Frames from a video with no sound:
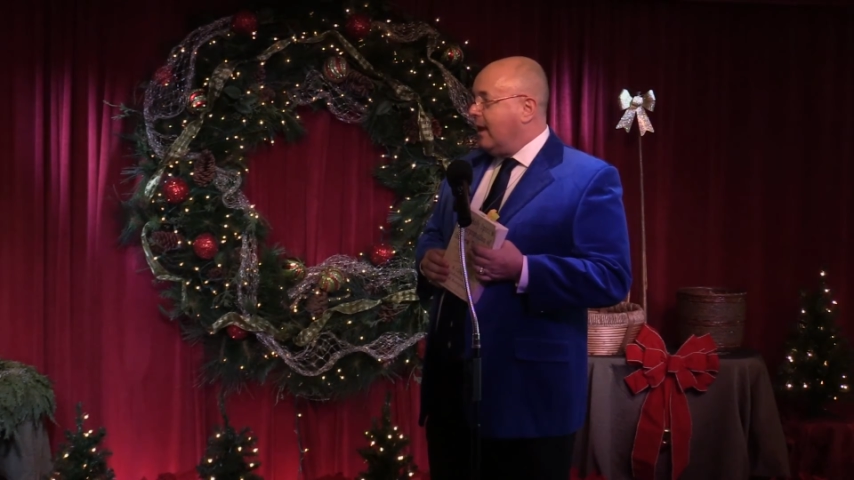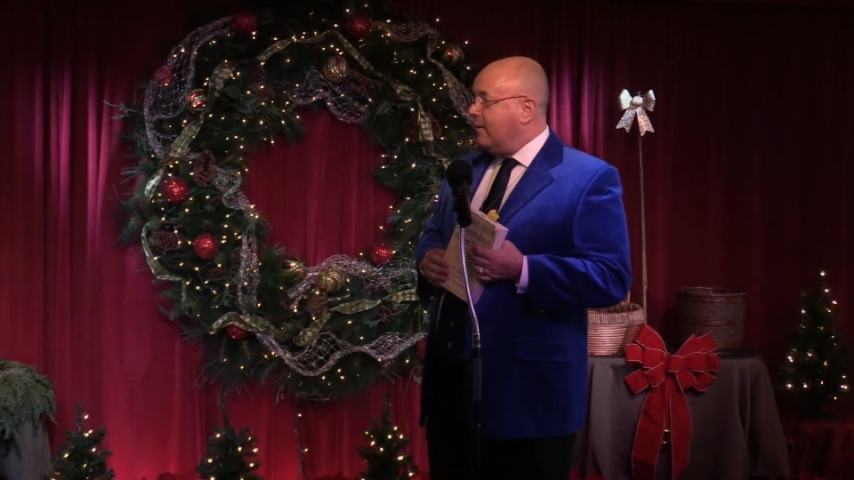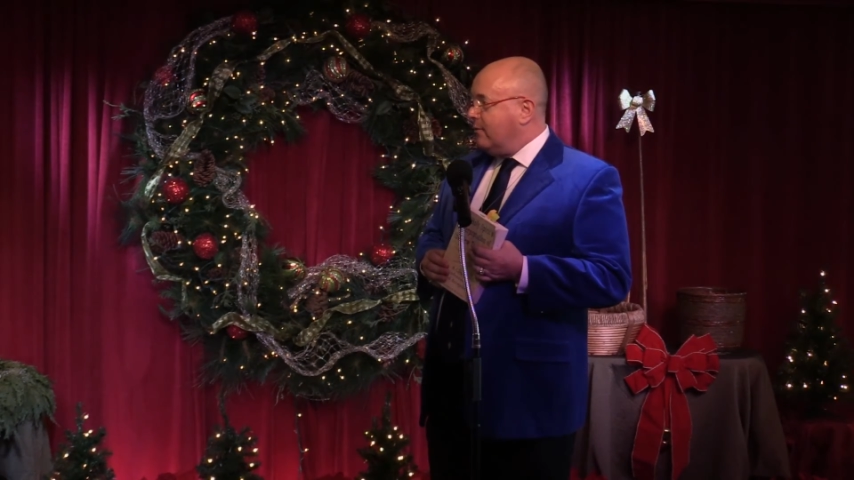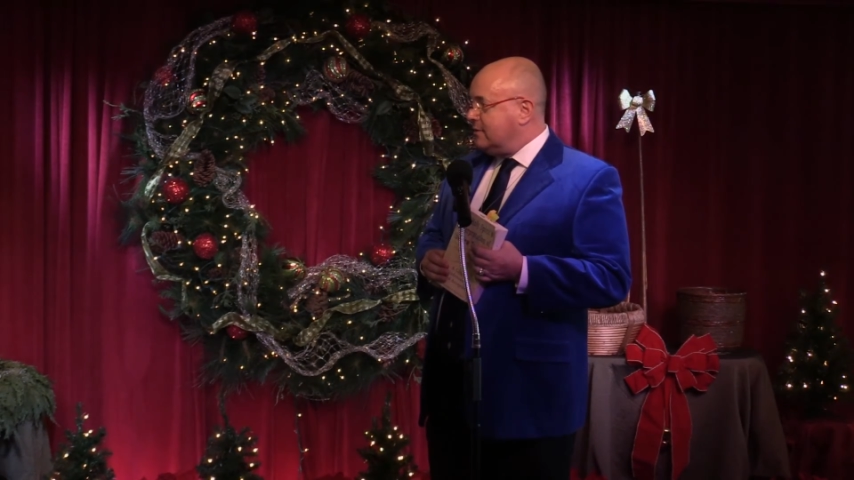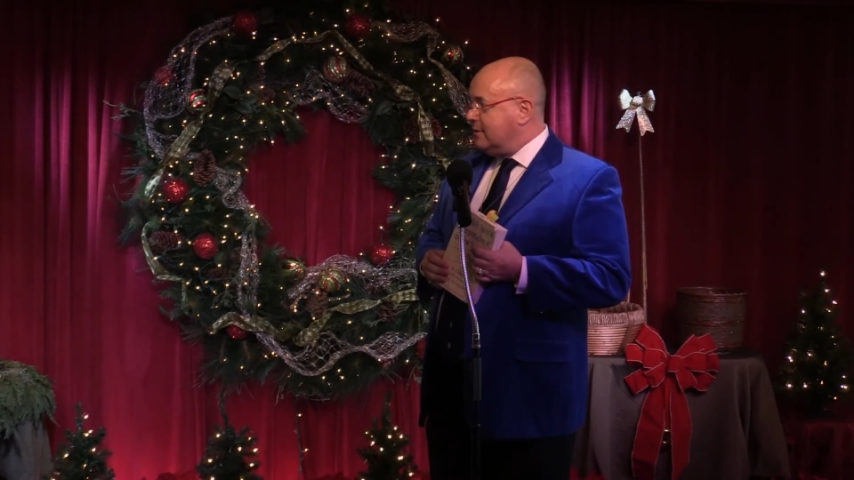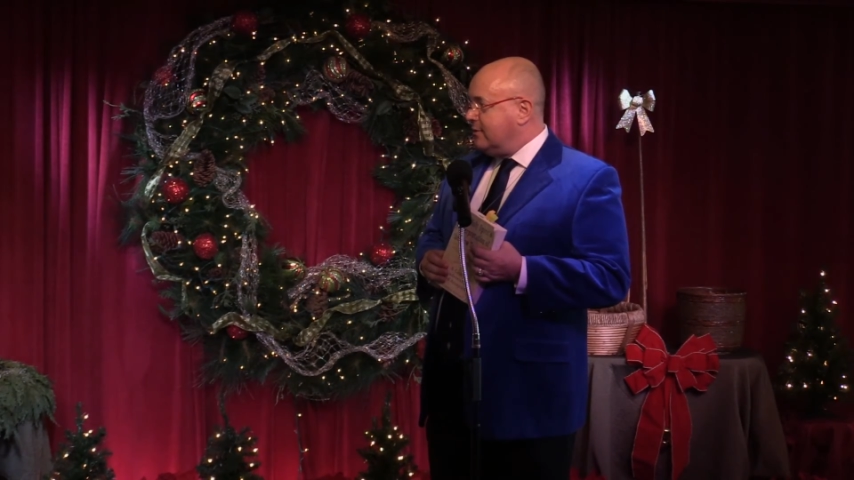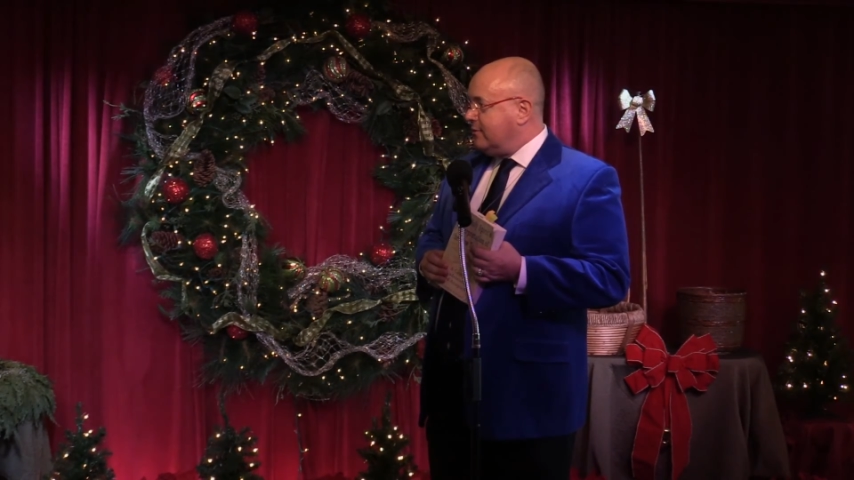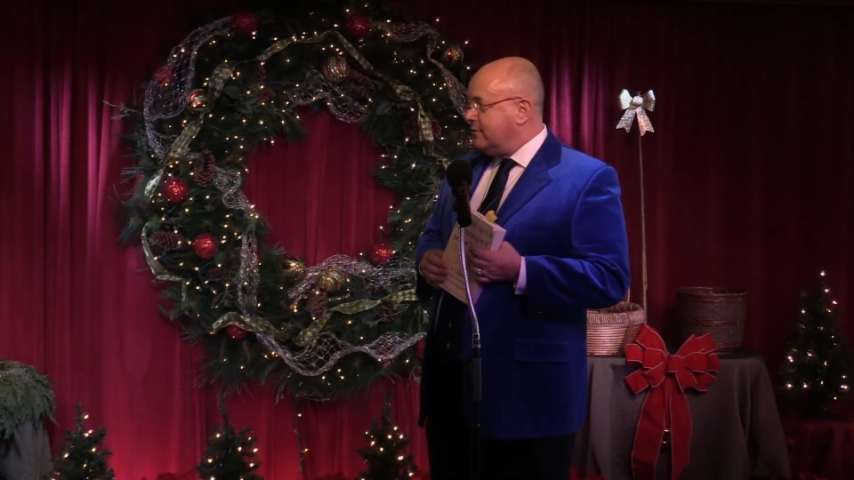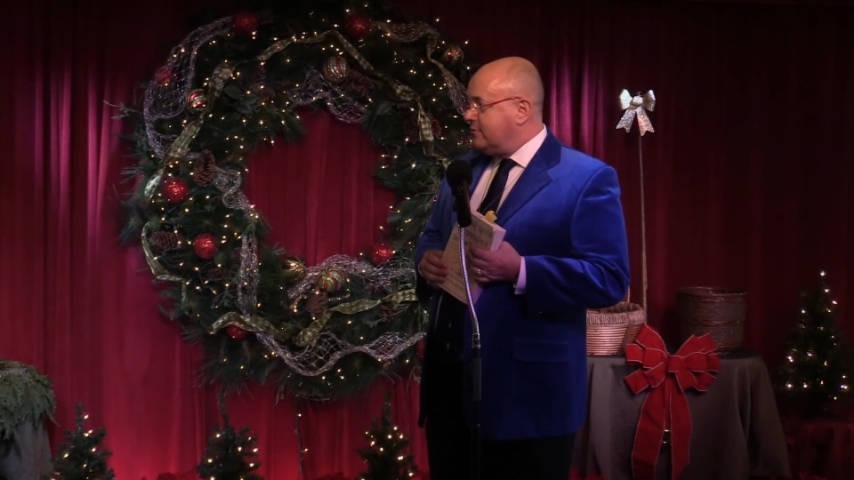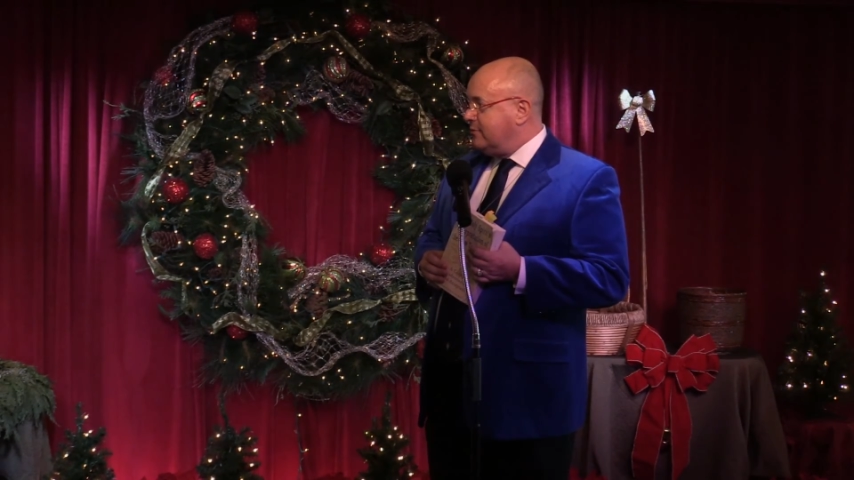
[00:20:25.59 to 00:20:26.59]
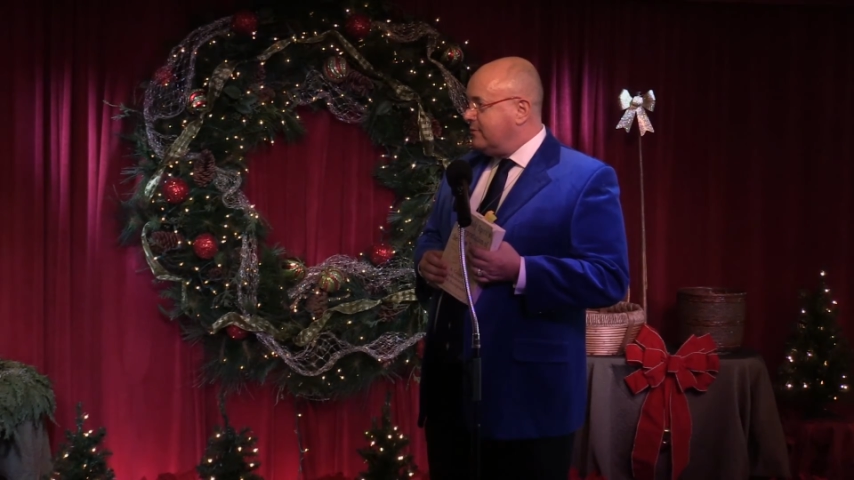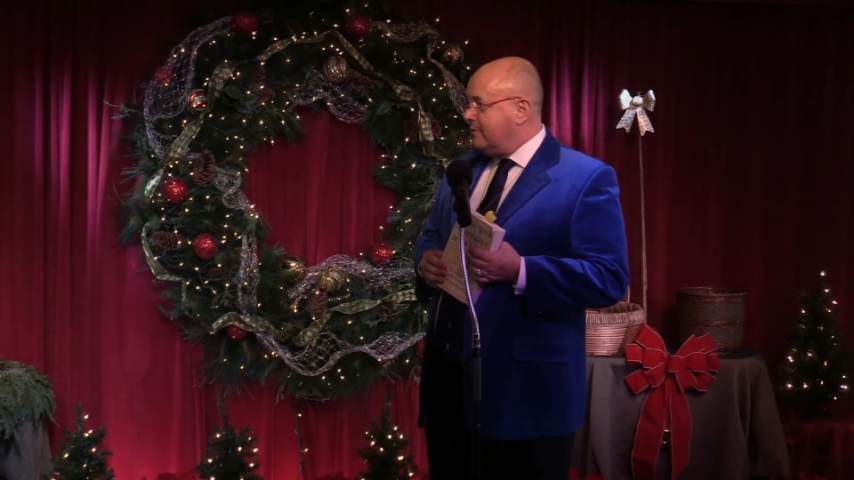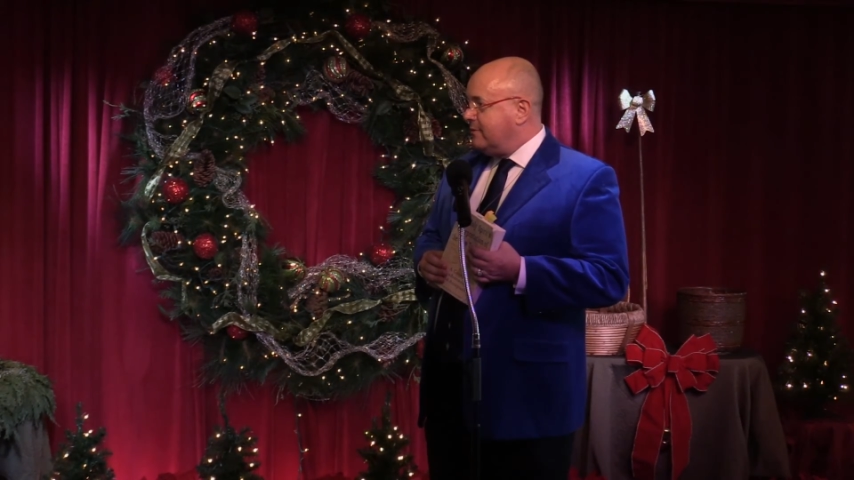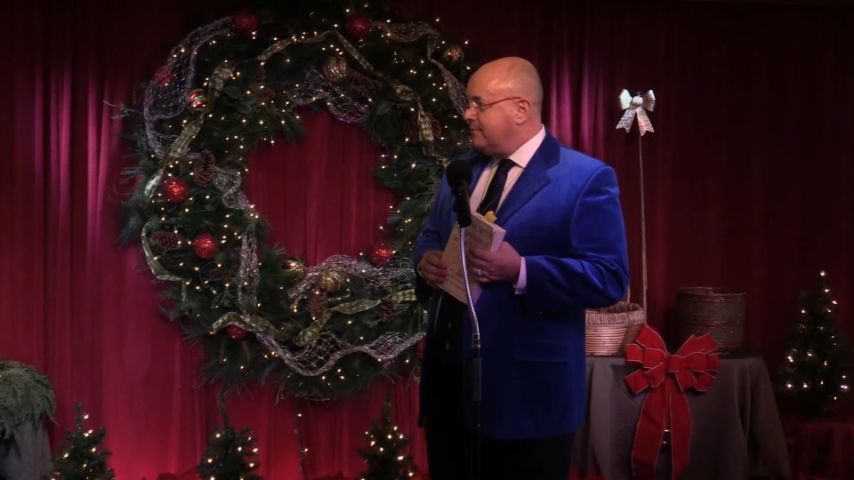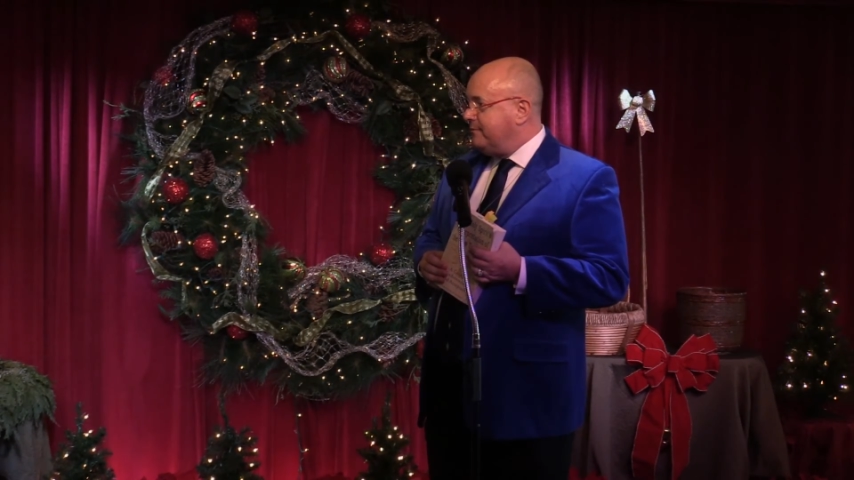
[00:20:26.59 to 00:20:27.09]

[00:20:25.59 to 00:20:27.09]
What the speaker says: I want to know the truth.